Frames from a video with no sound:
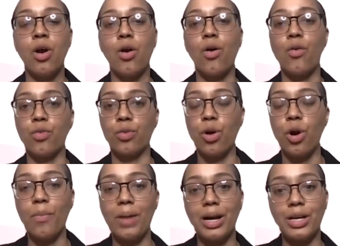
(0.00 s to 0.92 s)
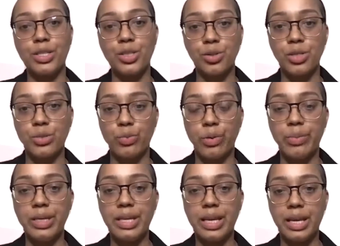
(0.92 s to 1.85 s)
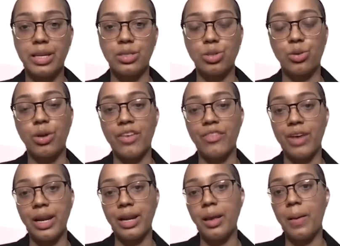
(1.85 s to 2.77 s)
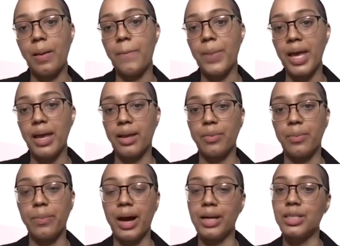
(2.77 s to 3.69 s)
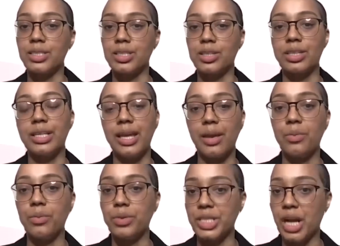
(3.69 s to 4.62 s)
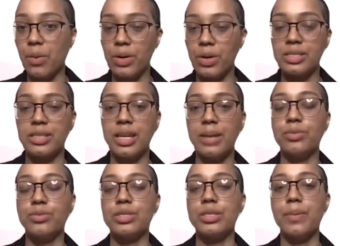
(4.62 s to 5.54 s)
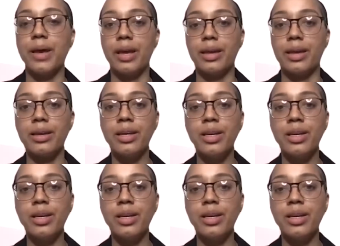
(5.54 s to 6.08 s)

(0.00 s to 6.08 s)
overall my insurance would be canceled if I didn't pay by a certain date, which I wasn't able to pay.